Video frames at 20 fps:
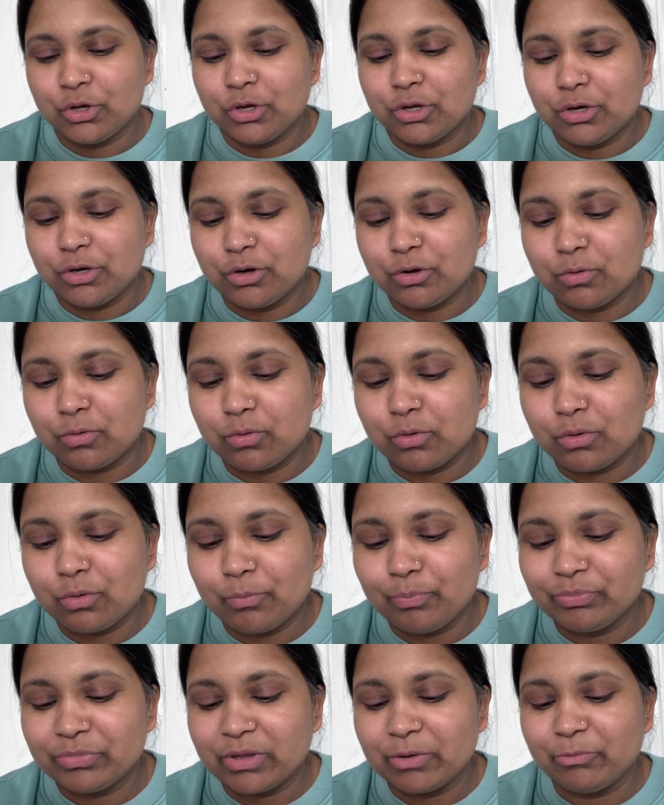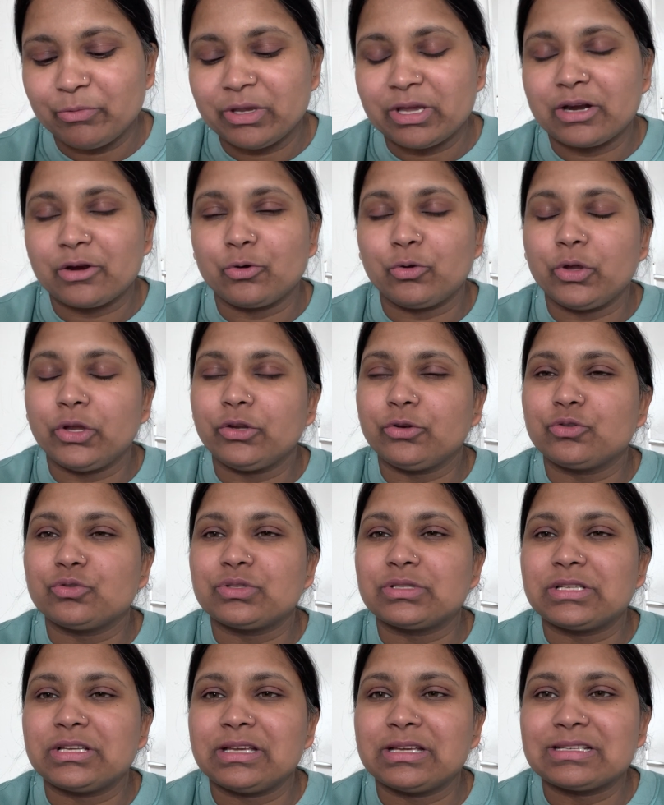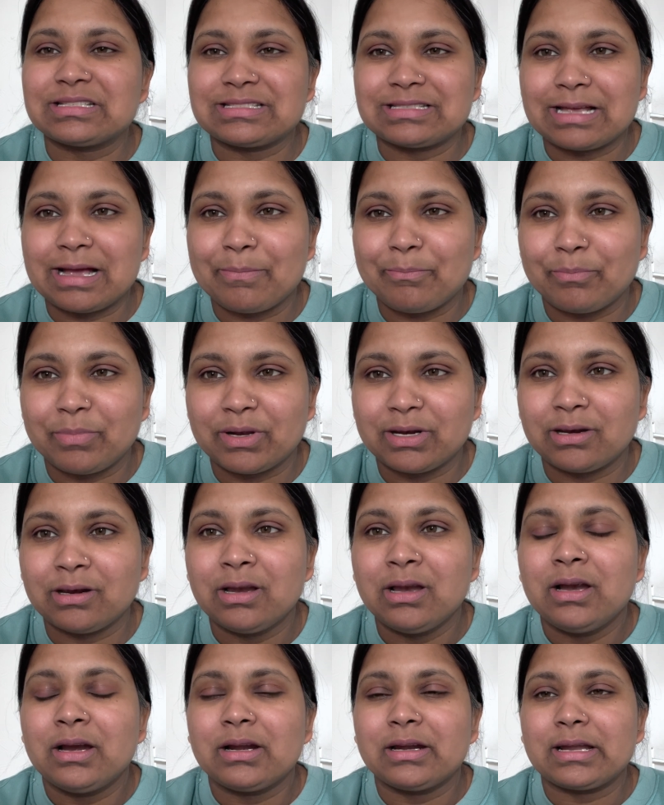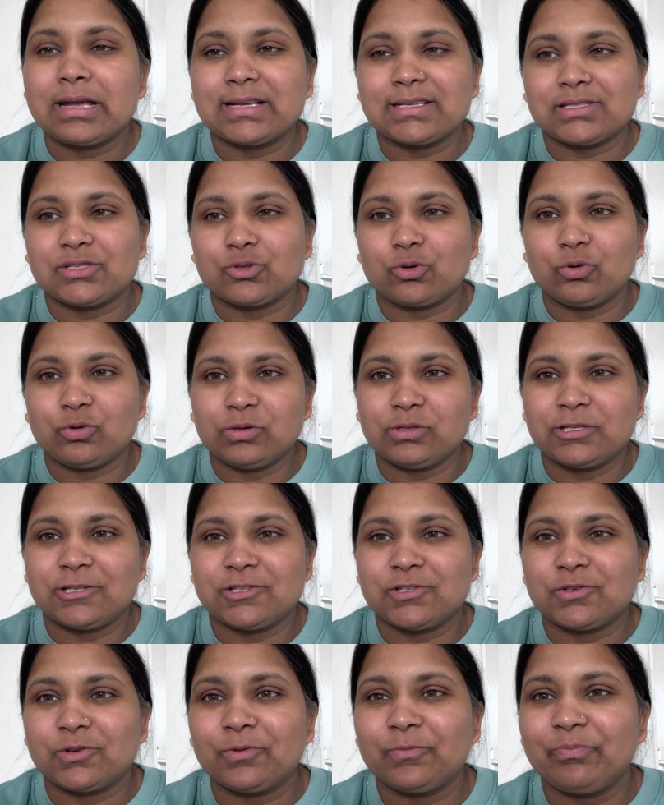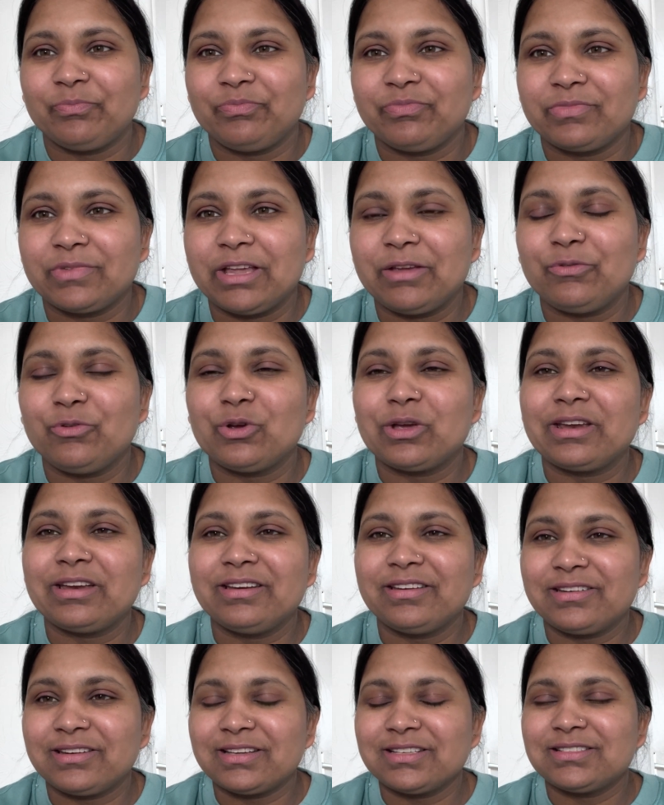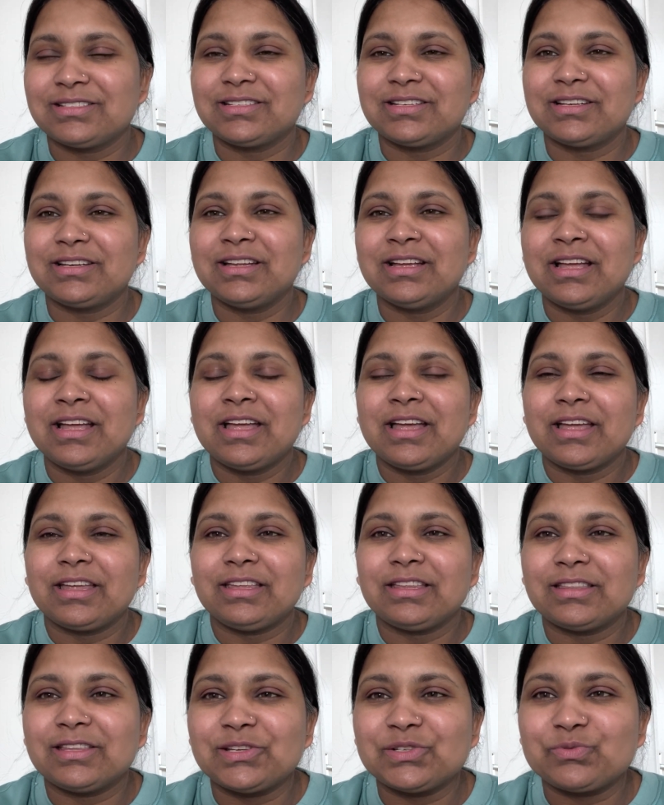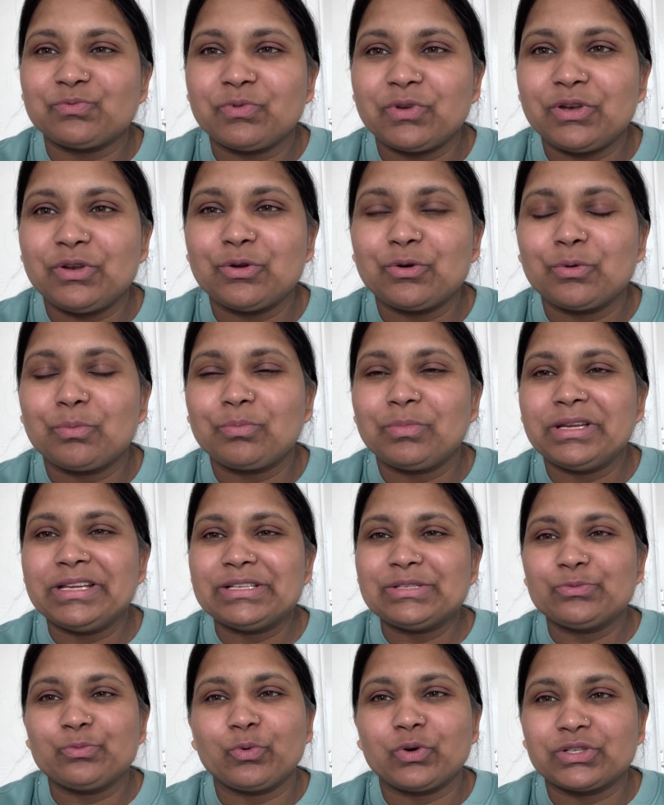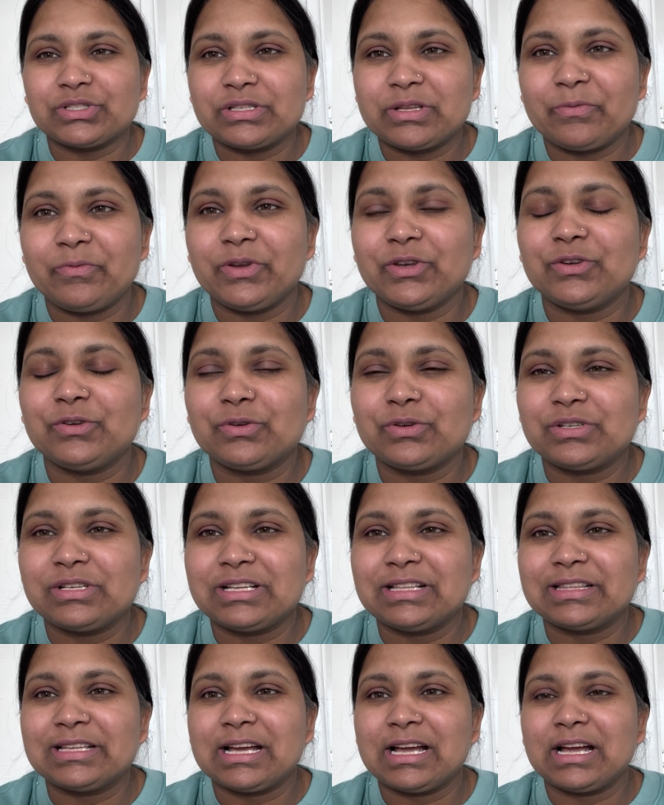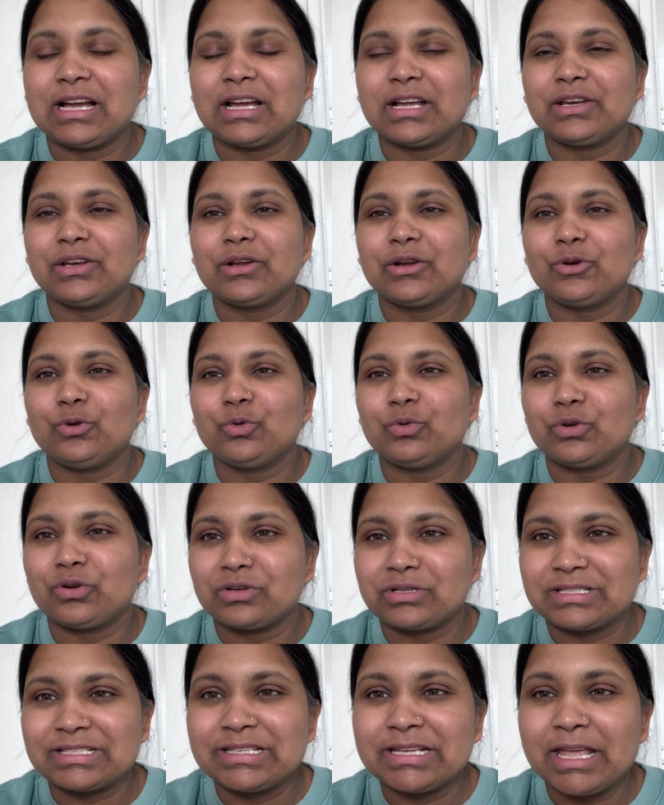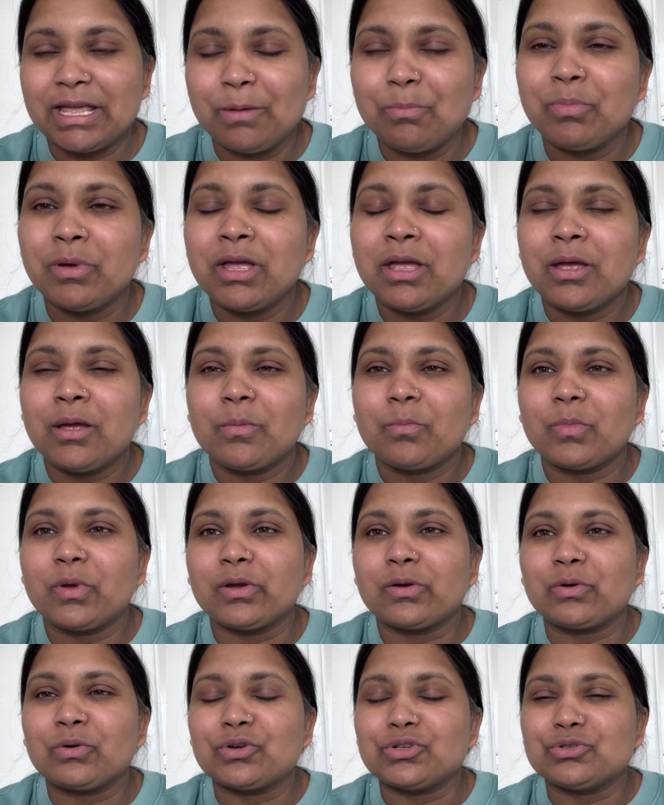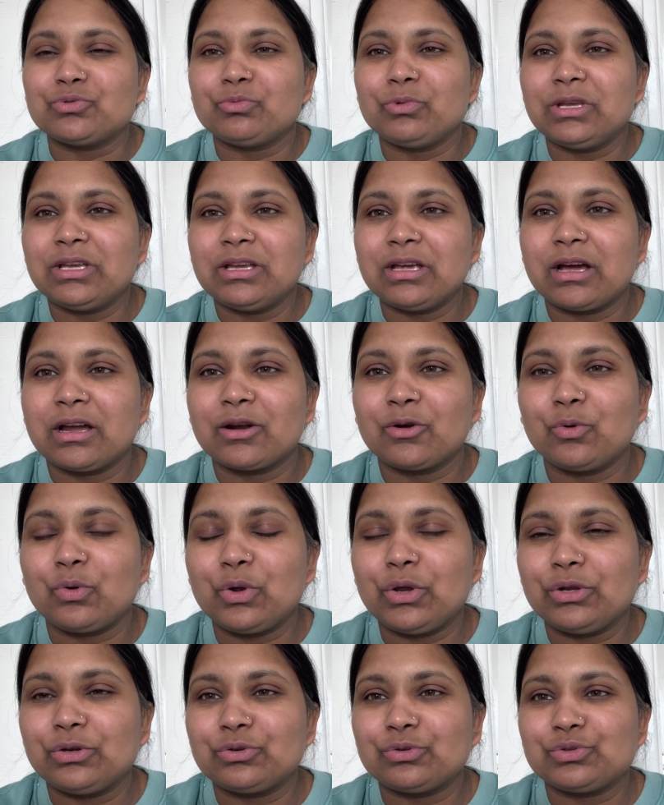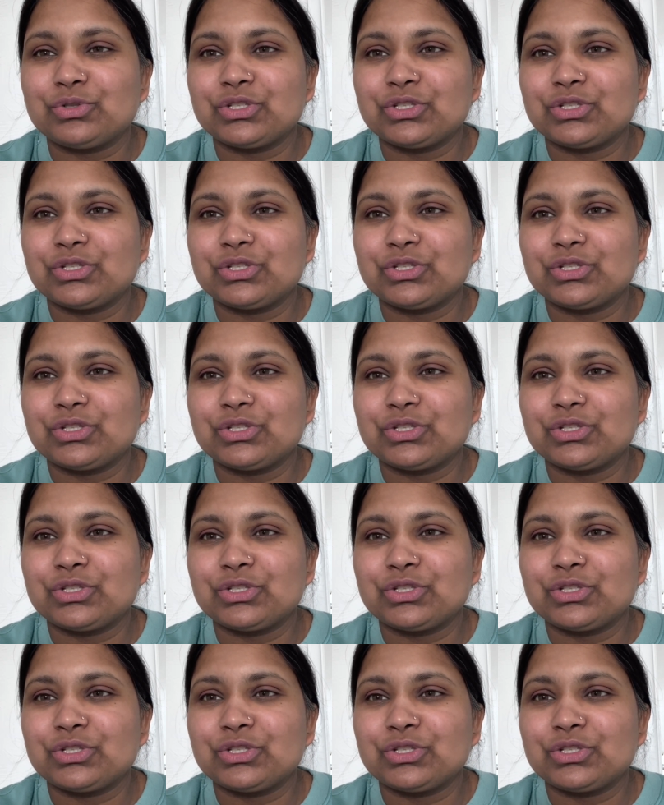know. We are going to see a sample test also. If you are interested in this video, please watch the video till the end. Do not skip because we are going to